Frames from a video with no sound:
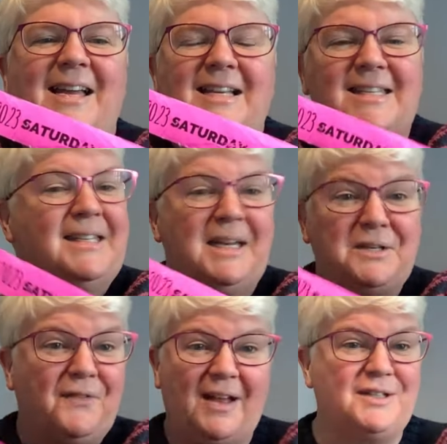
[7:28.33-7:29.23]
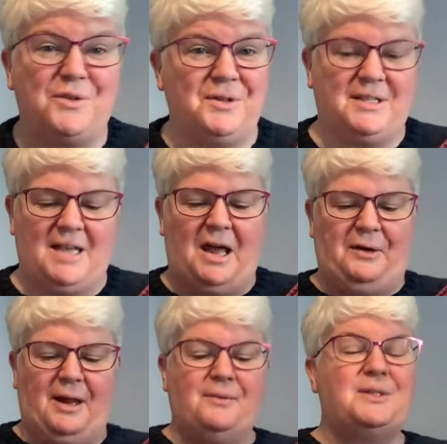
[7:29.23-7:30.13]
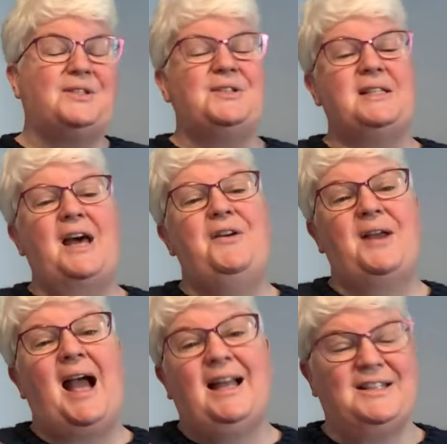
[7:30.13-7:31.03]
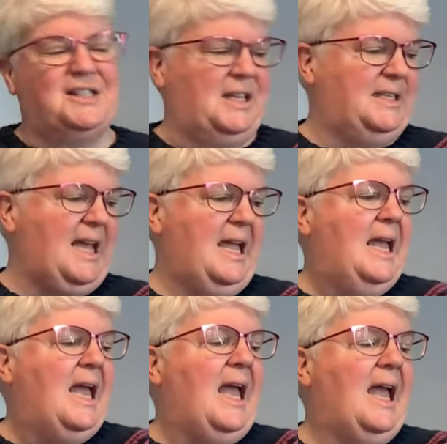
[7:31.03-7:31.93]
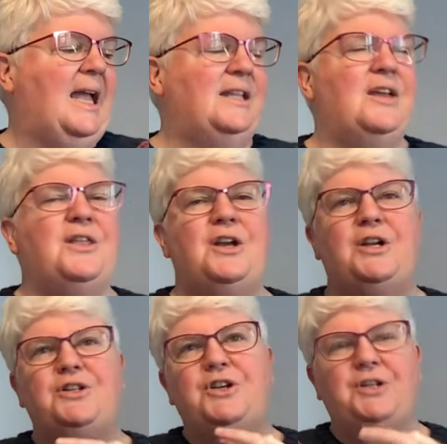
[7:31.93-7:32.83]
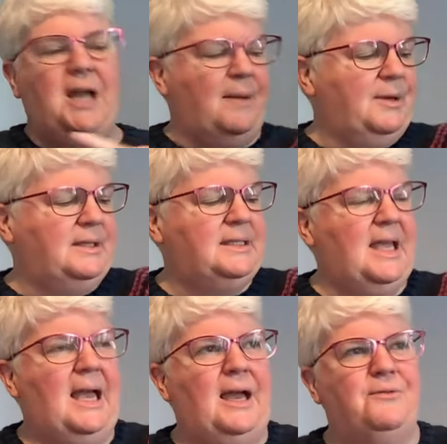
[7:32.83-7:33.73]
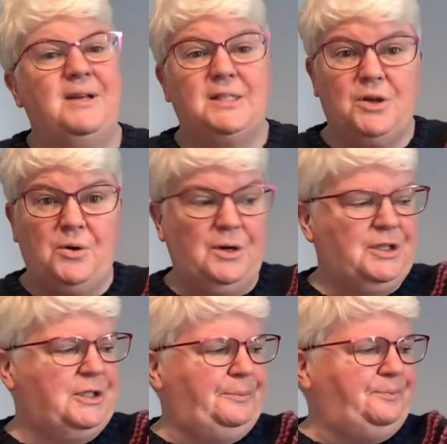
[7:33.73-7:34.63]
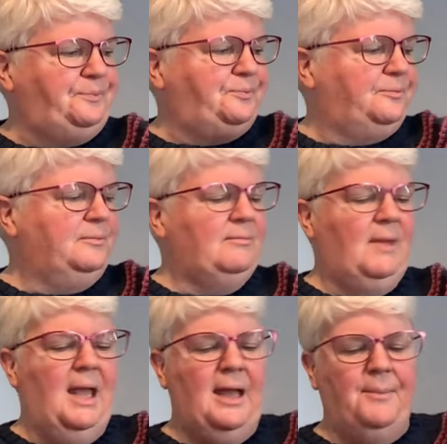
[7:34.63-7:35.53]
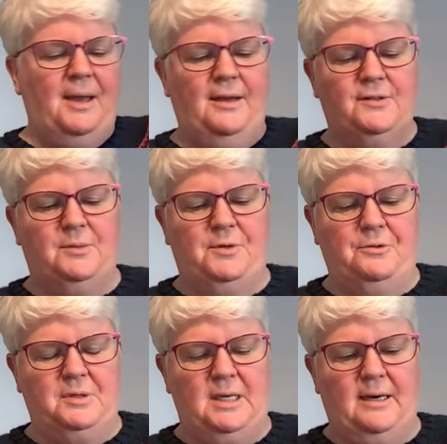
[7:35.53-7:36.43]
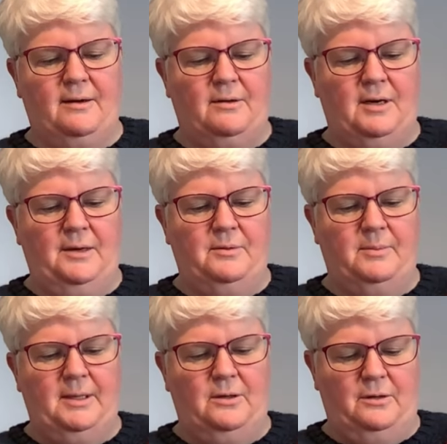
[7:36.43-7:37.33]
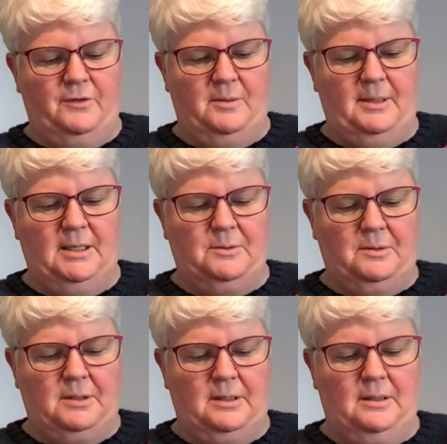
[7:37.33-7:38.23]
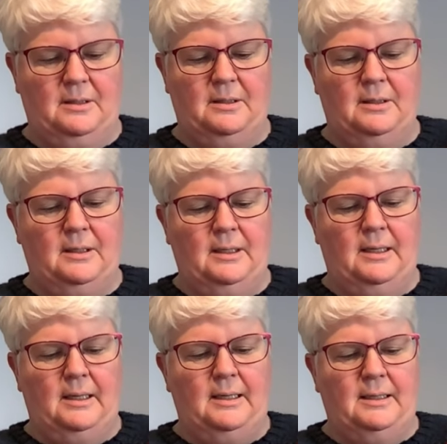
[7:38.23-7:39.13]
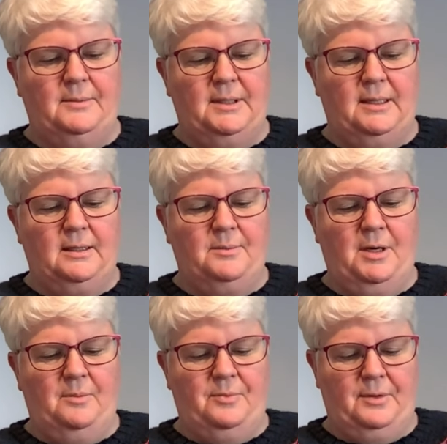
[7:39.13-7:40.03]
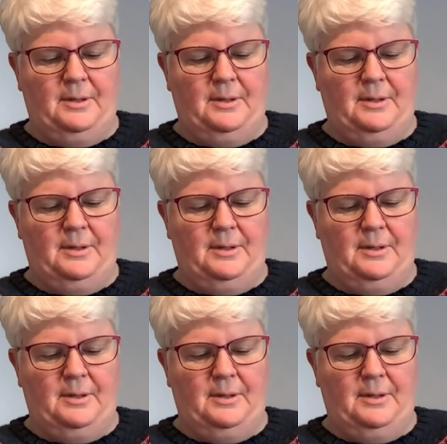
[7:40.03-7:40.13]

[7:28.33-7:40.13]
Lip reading: Stitch Fest on the Saturday. It was on Saturday and Sunday in the Newton Abbot race course. I have some notes here or I will be all over the place, won't I? Let me get them up.